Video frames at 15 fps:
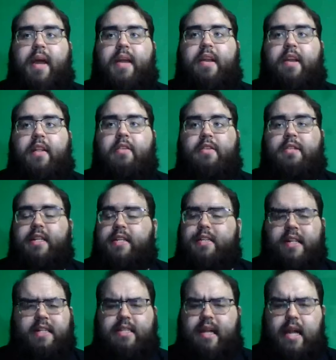But in another
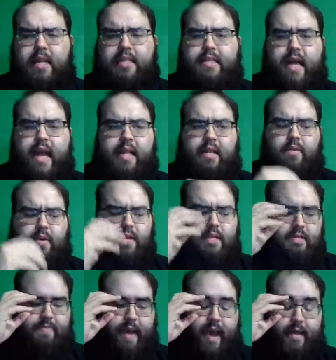sense, that's not exactly what
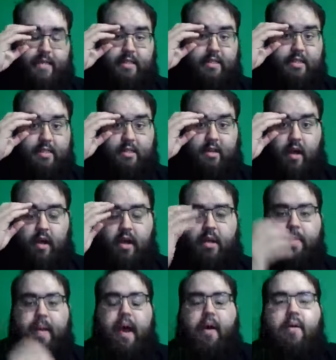this passage is
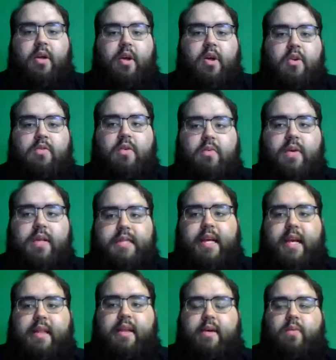talking about. When we
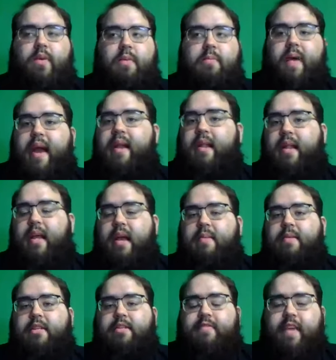say that we're made in the
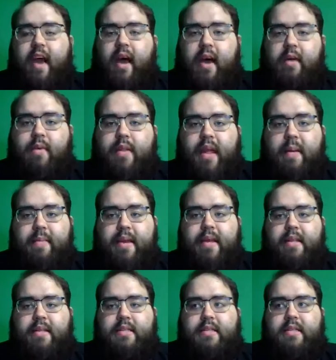image of God, what that
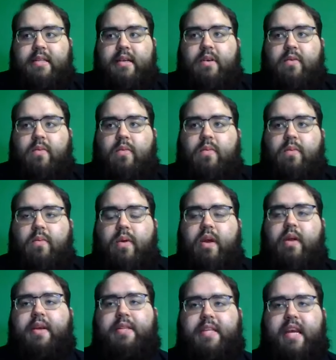means is that
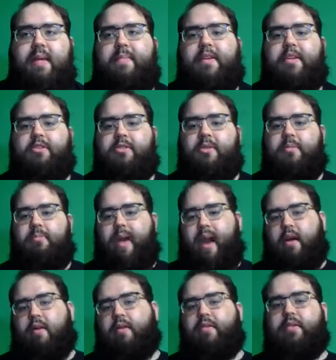we're his image
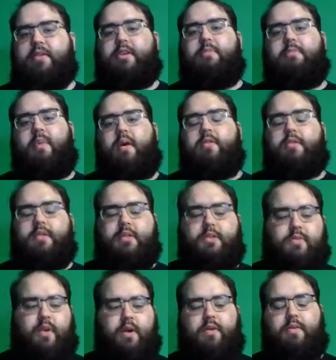bearers. So
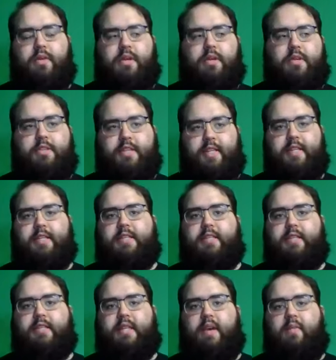Moses wrote
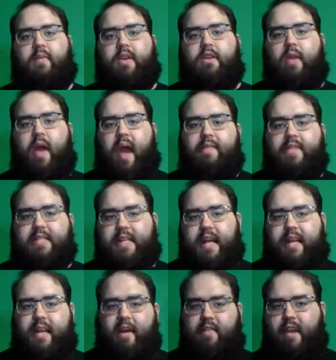Genesis, and when you have this
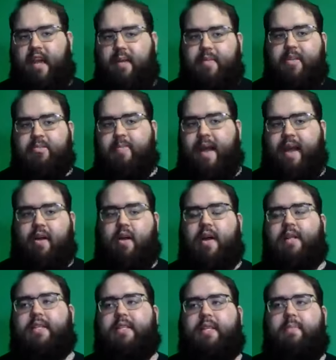idea of an image
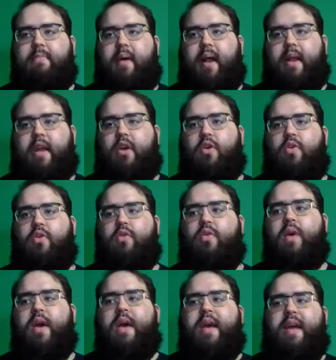bearer, it's somebody
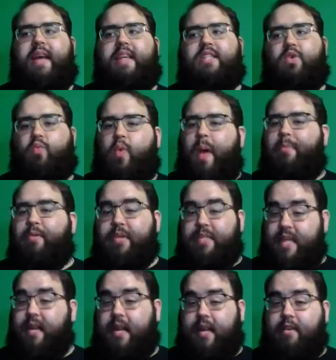who is a
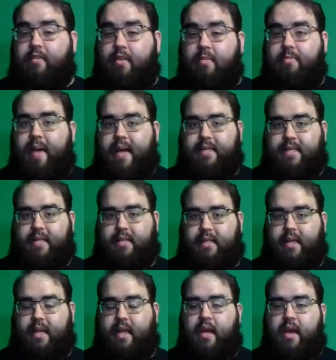representative,
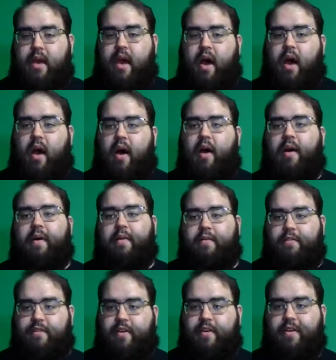basically,
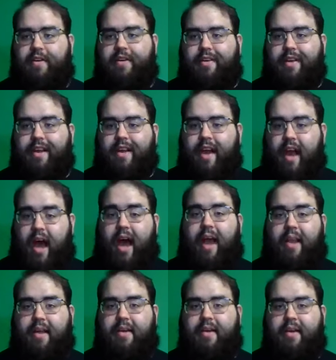of
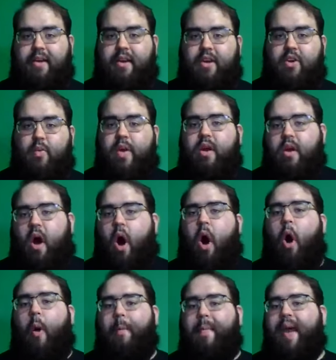God. We're
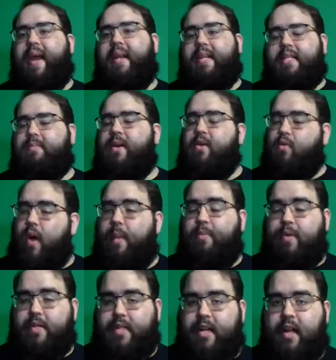all made to be
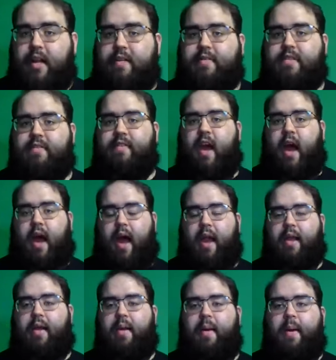representatives of
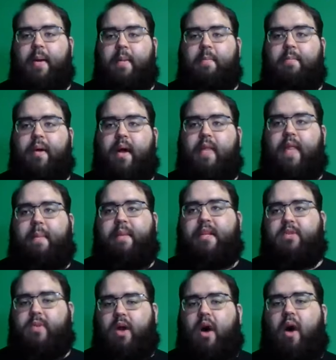God, but that
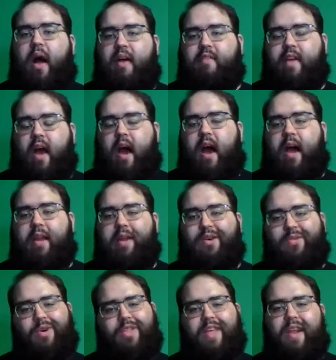means we all have God
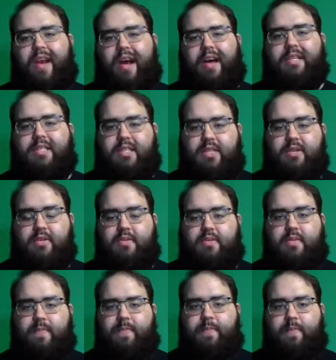within us too.
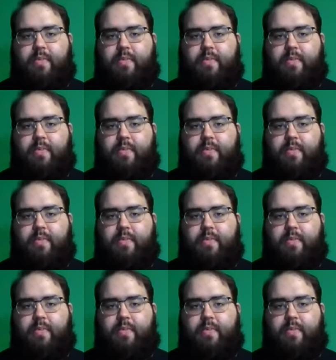